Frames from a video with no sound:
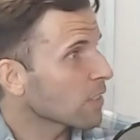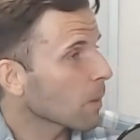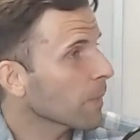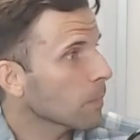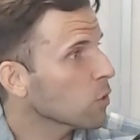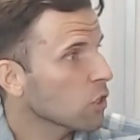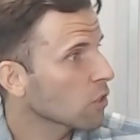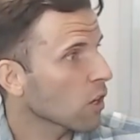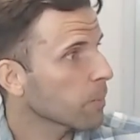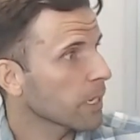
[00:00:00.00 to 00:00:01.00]
Sometimes you're
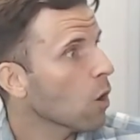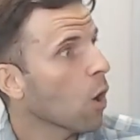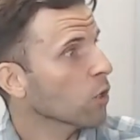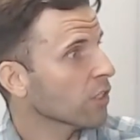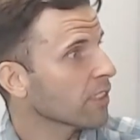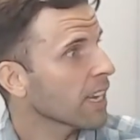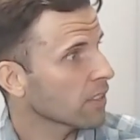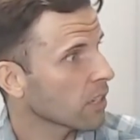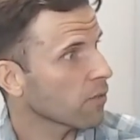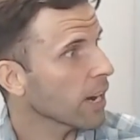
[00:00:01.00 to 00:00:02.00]
just going to be called on set
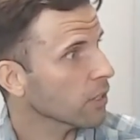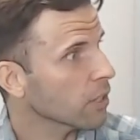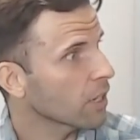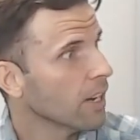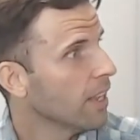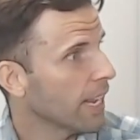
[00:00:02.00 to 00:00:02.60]
as a director